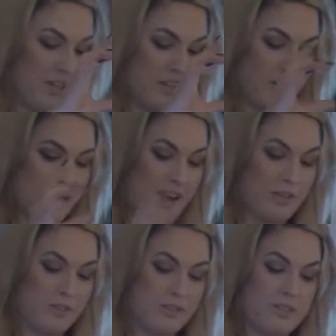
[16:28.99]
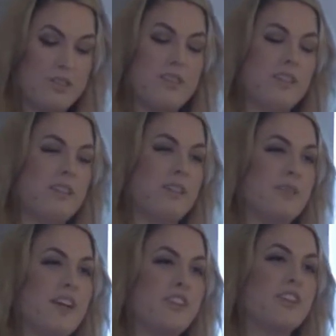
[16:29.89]
miniature models
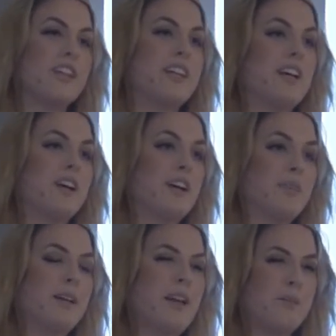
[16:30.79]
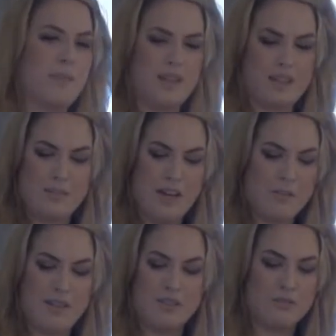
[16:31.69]
rendered in um, epic
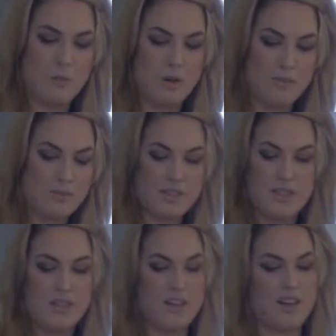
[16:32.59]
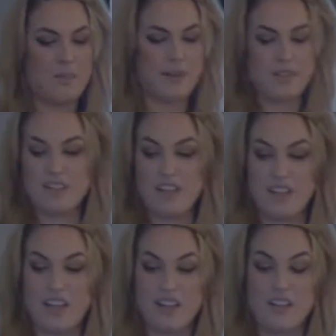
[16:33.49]
monumental forms. Um, I was looking at a
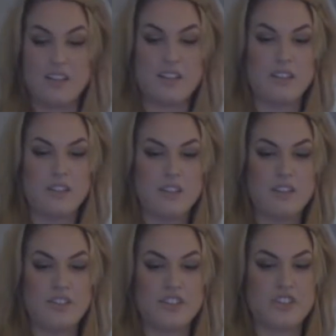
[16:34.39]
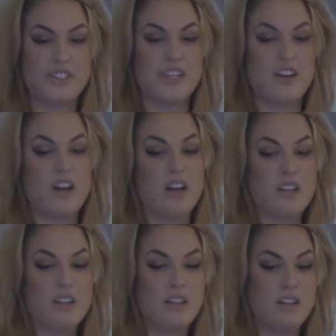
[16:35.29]
lot of Richard Serra
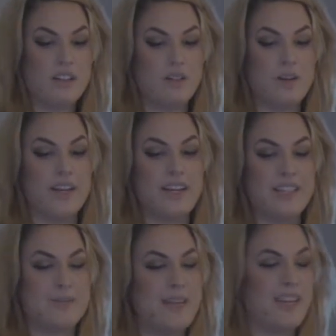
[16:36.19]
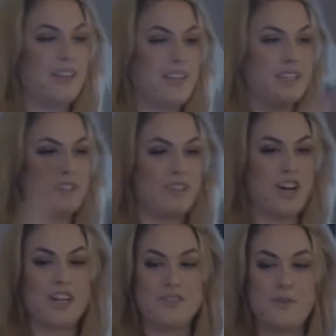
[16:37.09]
where he's making these
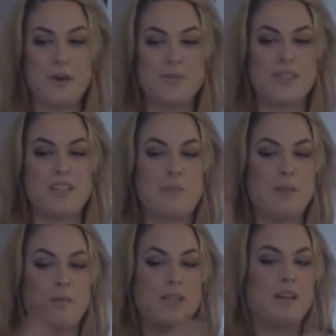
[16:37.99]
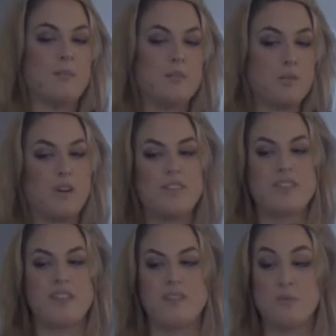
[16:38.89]
large forms and these people become
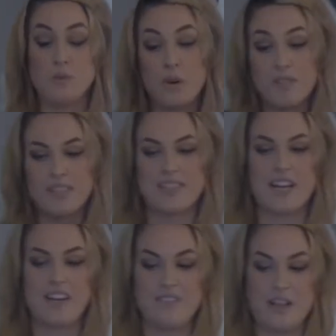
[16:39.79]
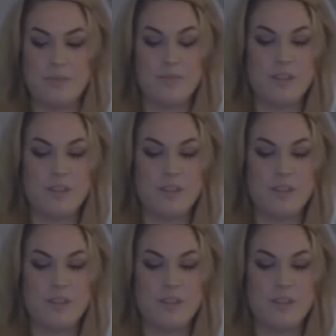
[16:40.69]
dwarfs, dwarfed inside of them.